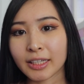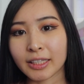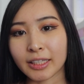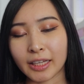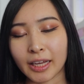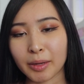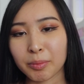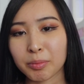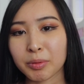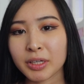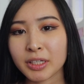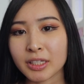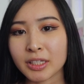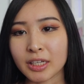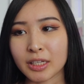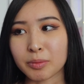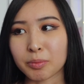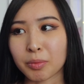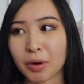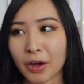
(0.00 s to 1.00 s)
the A plus
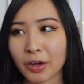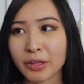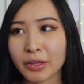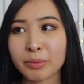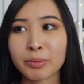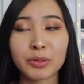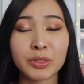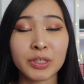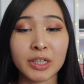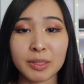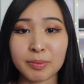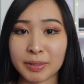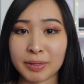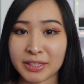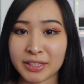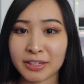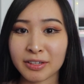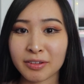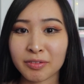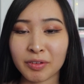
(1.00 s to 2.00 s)
is probably the most
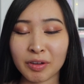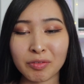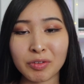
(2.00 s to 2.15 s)
expensive